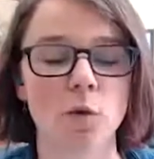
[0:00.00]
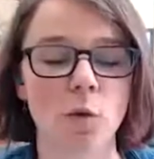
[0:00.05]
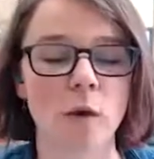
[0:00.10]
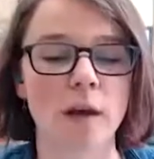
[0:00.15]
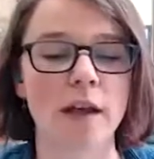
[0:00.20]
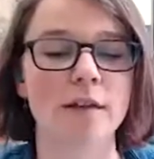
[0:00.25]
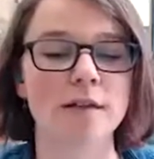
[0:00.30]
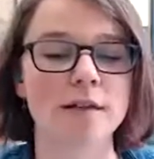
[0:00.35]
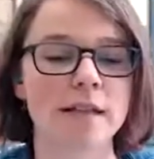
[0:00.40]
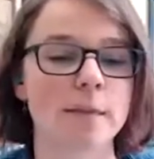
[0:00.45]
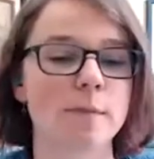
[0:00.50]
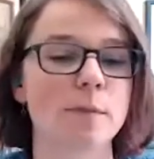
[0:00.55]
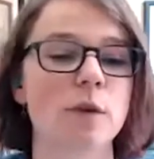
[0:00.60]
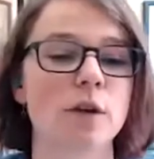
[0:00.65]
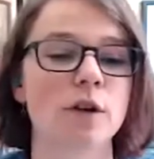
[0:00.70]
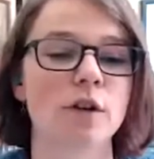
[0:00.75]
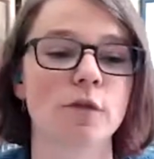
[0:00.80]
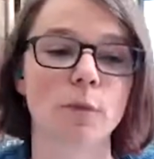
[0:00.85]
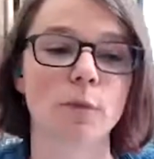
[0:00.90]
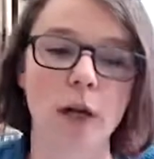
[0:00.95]
with some
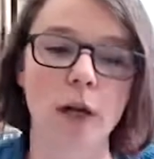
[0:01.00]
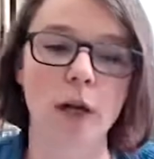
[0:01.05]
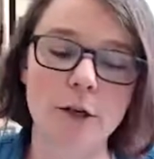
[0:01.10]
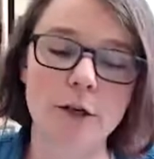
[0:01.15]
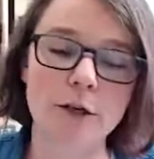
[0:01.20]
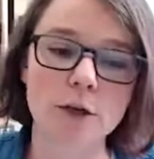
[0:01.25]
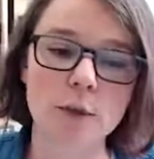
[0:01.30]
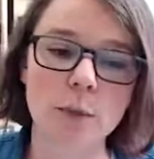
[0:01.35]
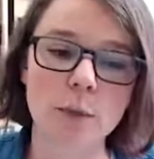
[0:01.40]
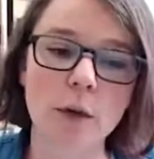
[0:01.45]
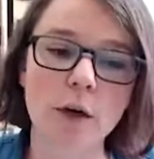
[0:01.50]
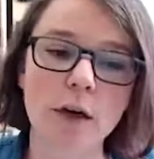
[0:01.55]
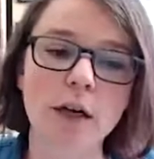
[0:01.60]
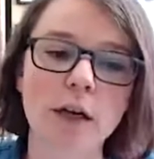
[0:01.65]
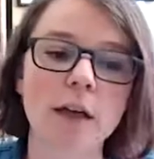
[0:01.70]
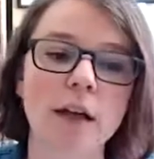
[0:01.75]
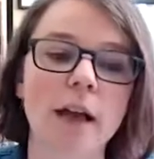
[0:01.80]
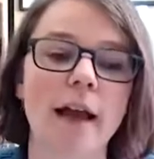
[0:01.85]
sort of progress report